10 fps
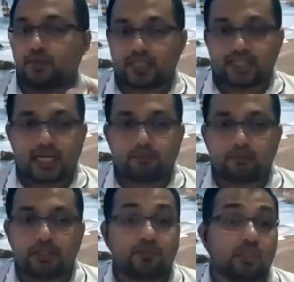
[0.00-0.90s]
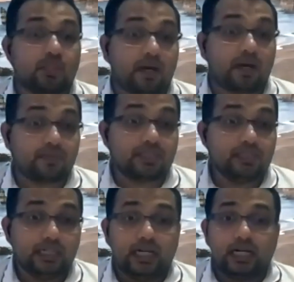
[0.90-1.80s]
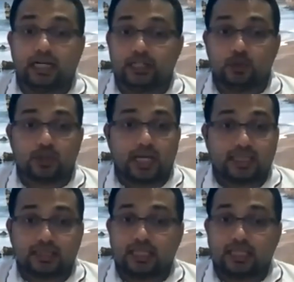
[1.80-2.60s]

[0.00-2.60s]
For example, for the power, you can